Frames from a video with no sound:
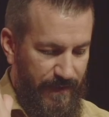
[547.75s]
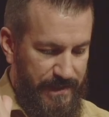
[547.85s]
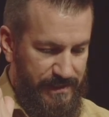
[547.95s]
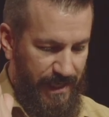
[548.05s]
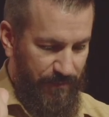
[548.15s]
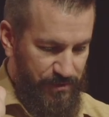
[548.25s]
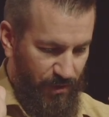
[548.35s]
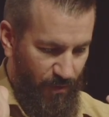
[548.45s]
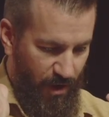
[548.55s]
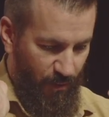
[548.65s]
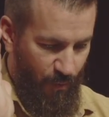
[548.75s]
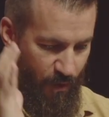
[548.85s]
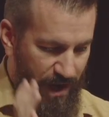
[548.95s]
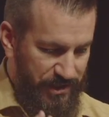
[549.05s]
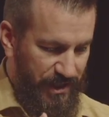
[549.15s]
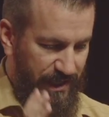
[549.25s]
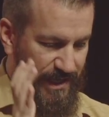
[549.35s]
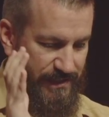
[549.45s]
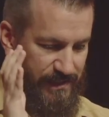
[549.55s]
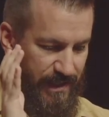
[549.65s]
the disciples are, are watching
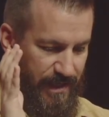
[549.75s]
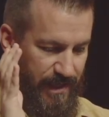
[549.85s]
as,